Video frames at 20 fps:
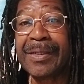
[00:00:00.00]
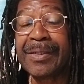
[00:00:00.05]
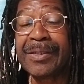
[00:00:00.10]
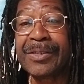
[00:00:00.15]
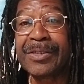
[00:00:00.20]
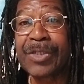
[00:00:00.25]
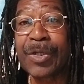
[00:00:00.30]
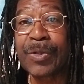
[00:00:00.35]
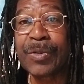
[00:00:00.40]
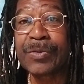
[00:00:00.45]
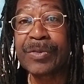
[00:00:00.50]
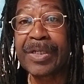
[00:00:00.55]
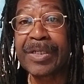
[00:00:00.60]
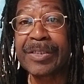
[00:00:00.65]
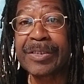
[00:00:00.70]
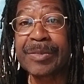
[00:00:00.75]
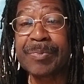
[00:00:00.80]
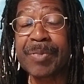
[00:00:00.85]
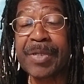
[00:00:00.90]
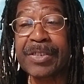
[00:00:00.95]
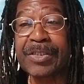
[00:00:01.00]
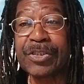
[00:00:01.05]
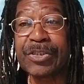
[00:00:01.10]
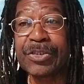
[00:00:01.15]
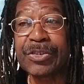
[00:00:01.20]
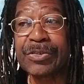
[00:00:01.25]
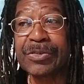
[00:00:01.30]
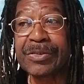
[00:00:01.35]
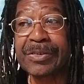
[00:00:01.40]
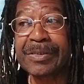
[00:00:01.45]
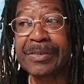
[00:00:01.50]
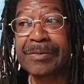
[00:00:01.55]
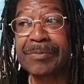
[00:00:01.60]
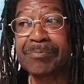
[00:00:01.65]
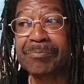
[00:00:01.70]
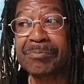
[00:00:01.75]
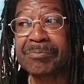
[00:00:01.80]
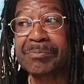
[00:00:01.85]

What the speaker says: So there's pictures